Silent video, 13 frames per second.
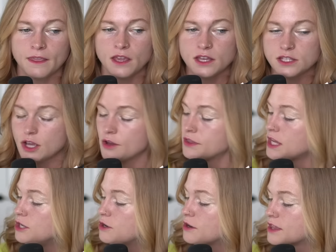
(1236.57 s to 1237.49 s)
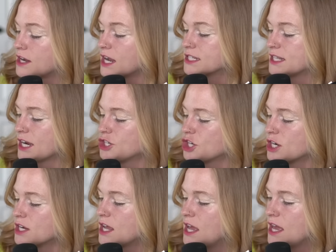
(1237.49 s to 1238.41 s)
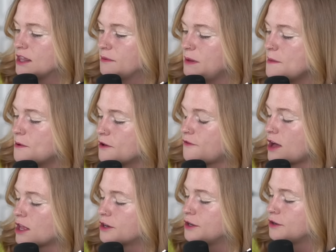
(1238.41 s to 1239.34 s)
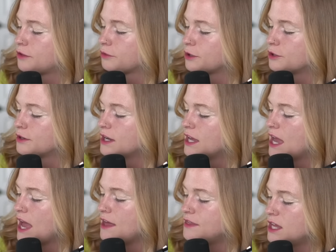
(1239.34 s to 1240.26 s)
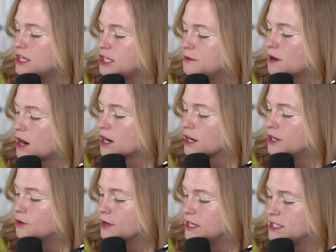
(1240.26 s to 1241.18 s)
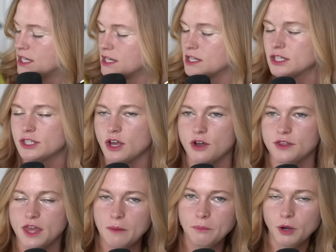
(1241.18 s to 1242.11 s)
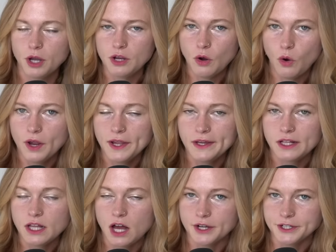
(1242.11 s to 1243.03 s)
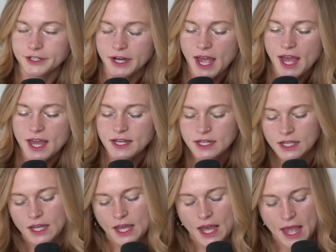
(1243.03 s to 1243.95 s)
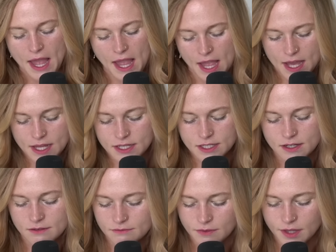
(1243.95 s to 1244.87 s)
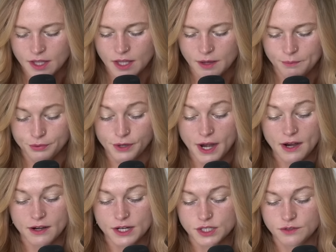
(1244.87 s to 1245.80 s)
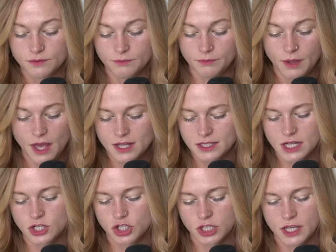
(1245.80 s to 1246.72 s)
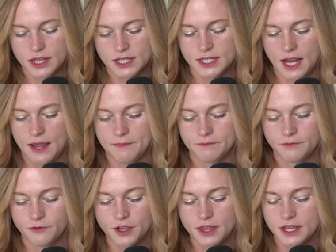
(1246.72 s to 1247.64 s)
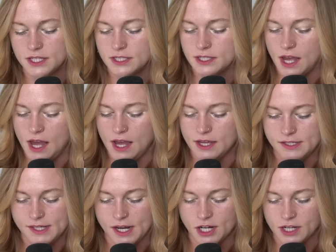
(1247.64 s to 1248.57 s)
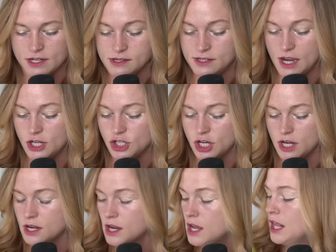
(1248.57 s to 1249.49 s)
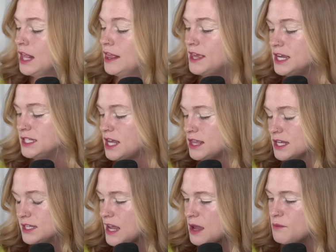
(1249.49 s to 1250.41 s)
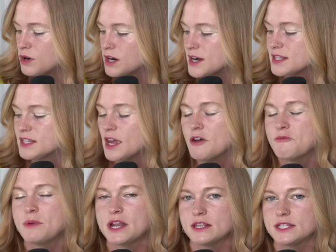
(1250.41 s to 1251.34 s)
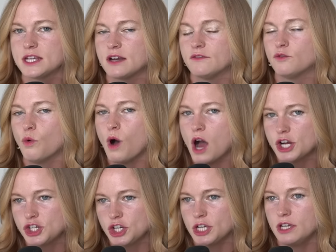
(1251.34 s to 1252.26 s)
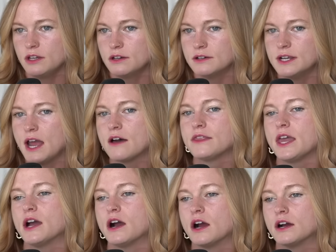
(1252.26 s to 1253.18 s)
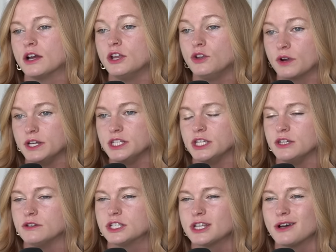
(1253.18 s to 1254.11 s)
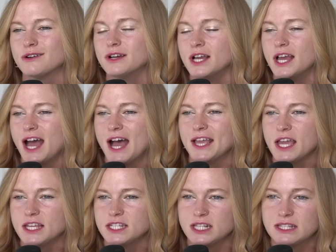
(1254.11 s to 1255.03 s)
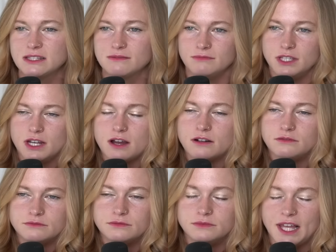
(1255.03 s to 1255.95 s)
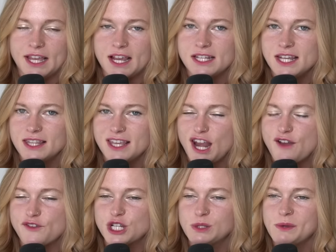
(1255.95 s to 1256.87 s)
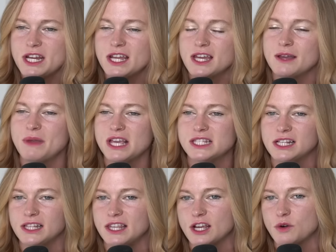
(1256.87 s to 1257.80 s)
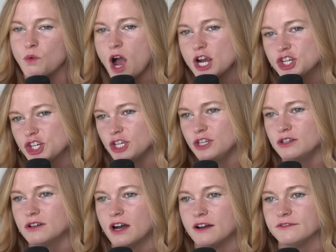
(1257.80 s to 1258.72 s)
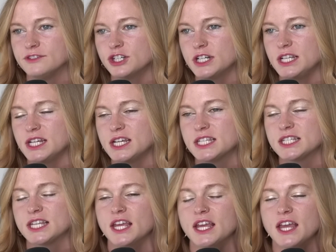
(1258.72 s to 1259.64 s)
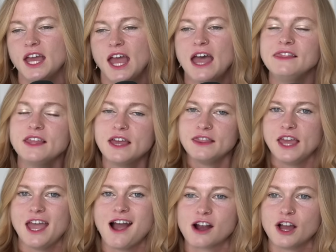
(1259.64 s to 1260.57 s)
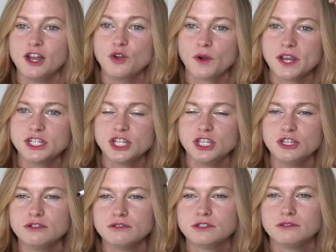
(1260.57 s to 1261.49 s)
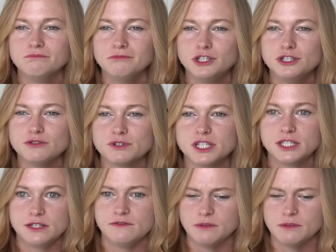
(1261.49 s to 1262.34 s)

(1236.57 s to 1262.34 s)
So then you go to the next section, the people follow you through, and then you are anointed. So they put oil on your head and the prayer is essentially the same for this uh, second section. They say the same words, but instead of washing you, now they are anointing you. So I guess it's, you know, like I said, they never explain it. Basically, they're washing you of dirtiness and then they are anointing you to receive the